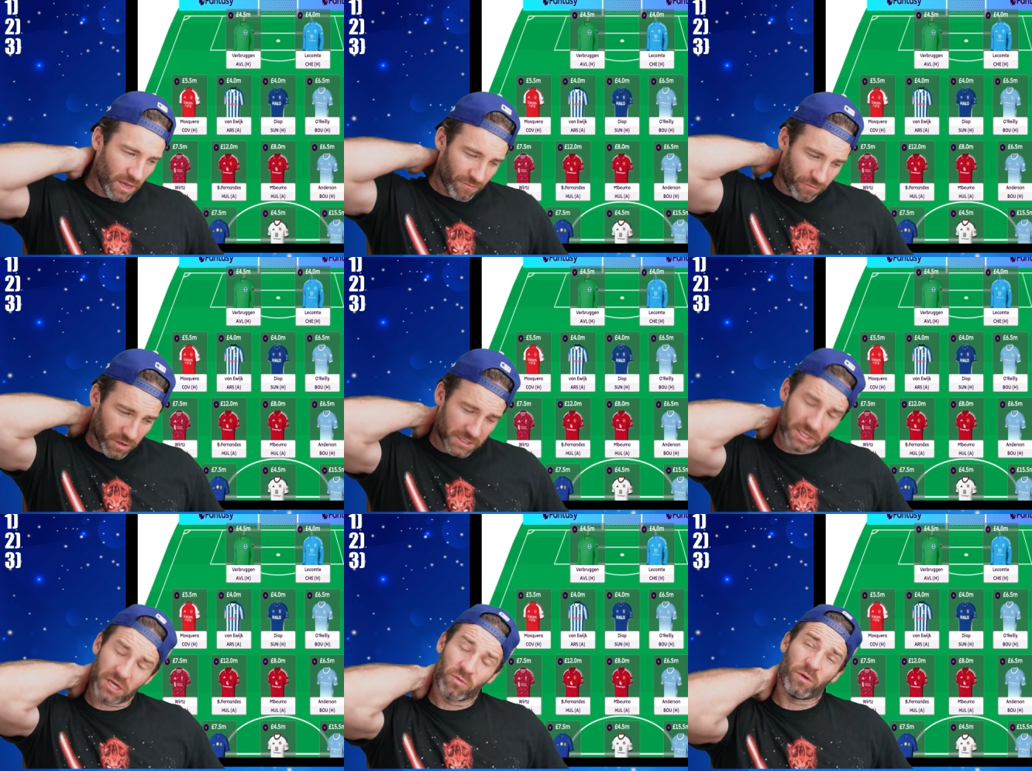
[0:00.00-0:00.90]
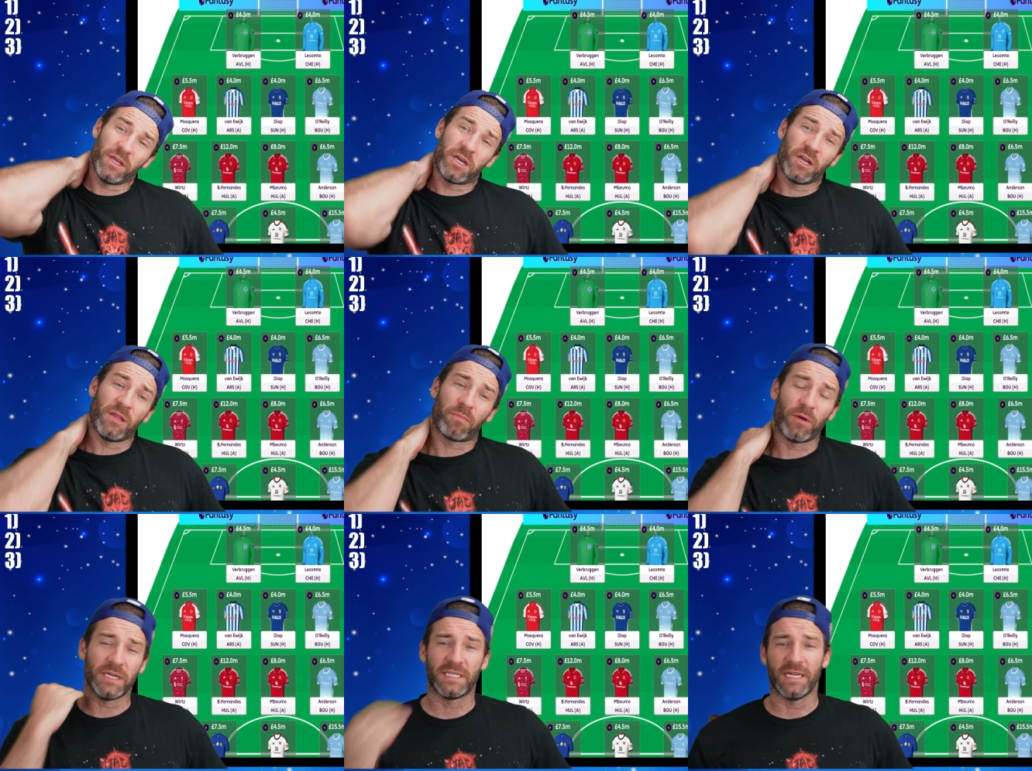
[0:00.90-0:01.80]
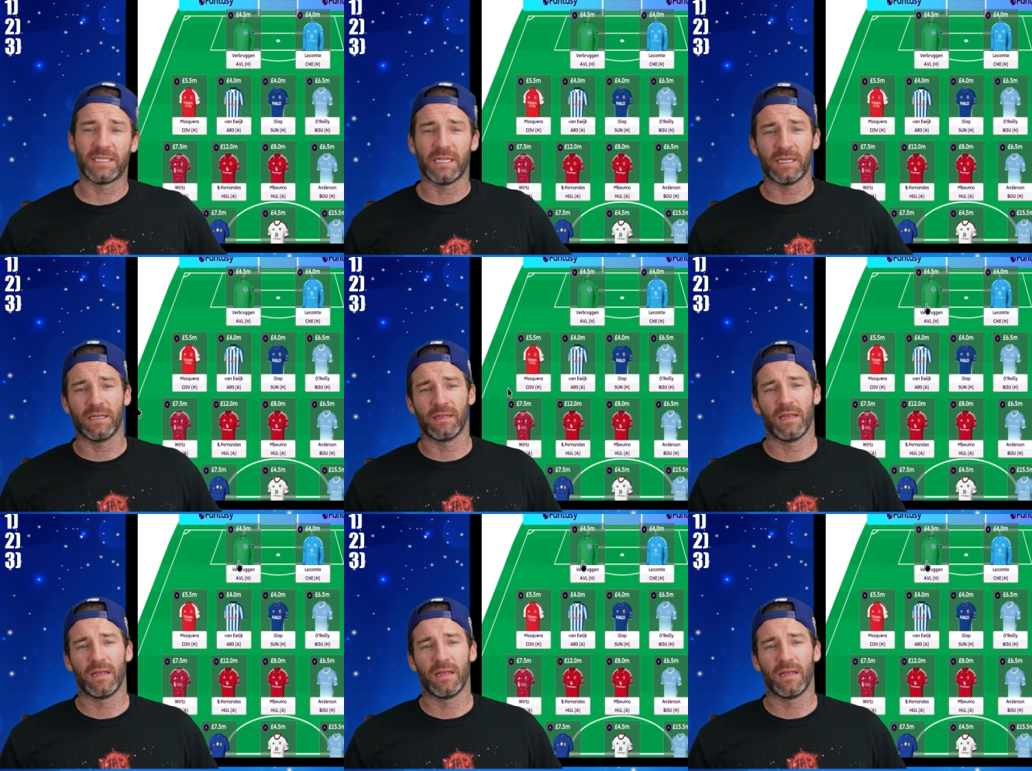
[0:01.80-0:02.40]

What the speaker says: Verts is looking really good in the preseason.